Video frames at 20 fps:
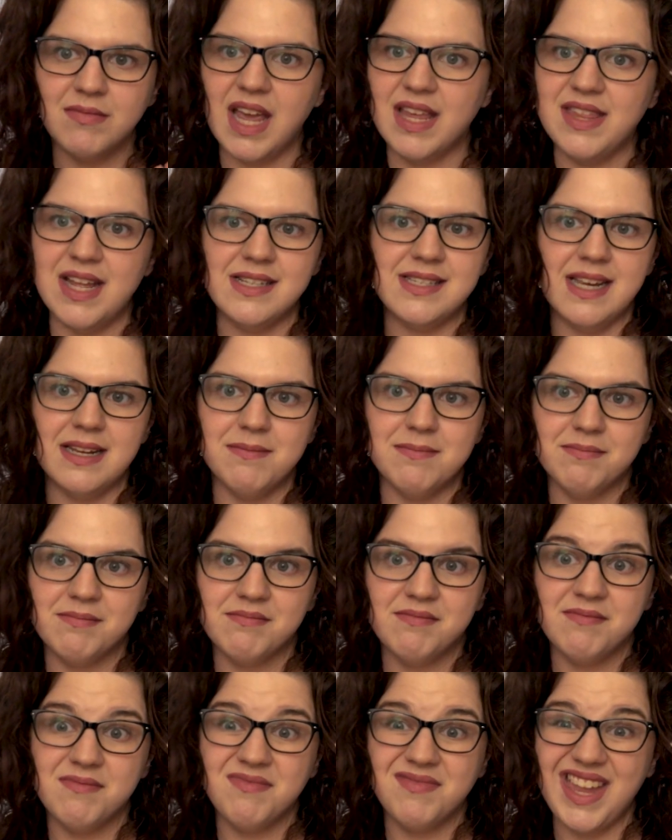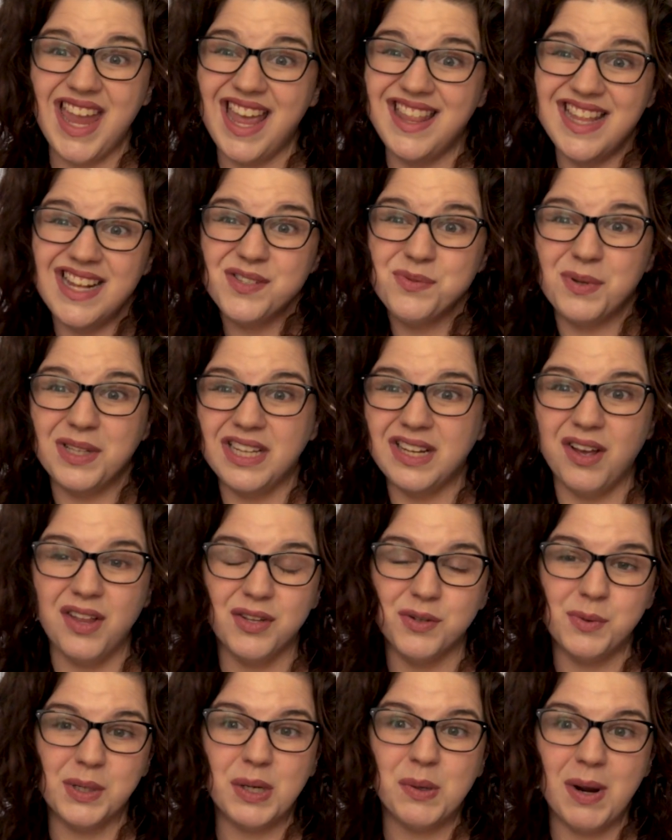and that's it. And that's really all
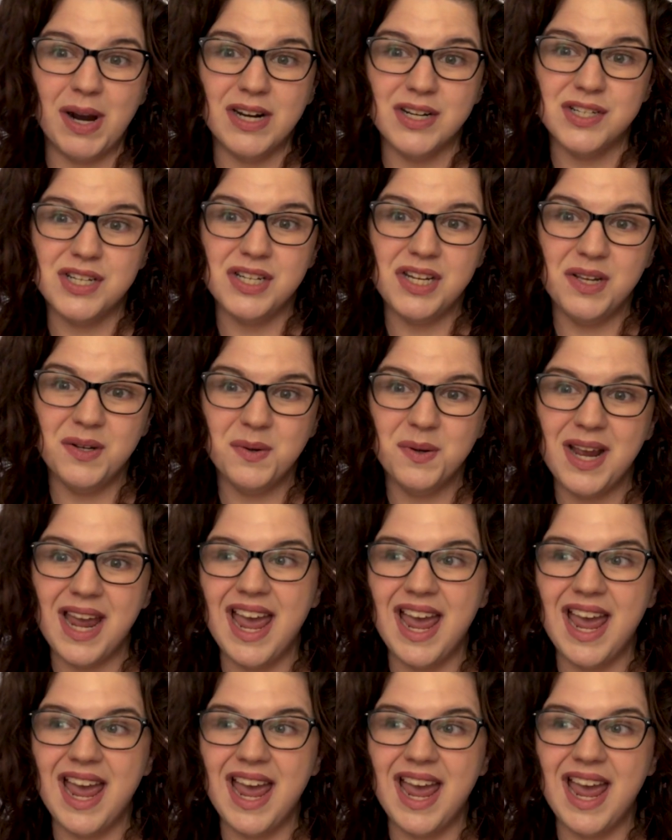they're required to do,